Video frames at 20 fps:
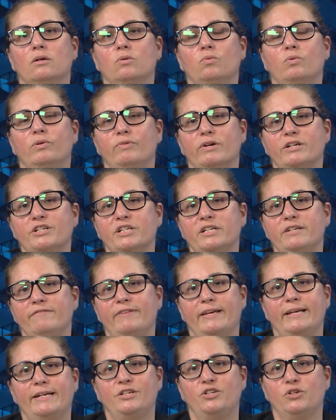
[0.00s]
When Russia
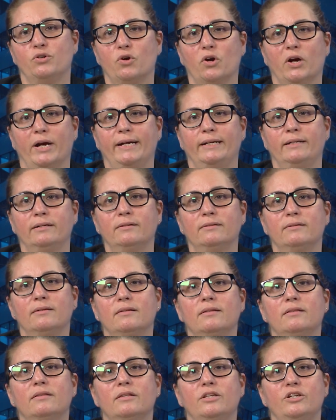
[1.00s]
invaded Ukraine,
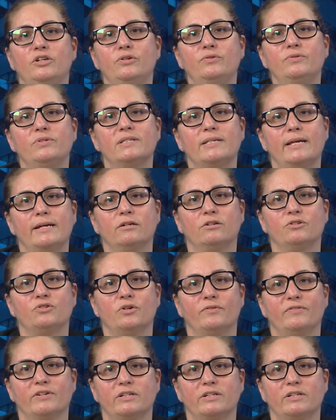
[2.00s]
the news cycle drove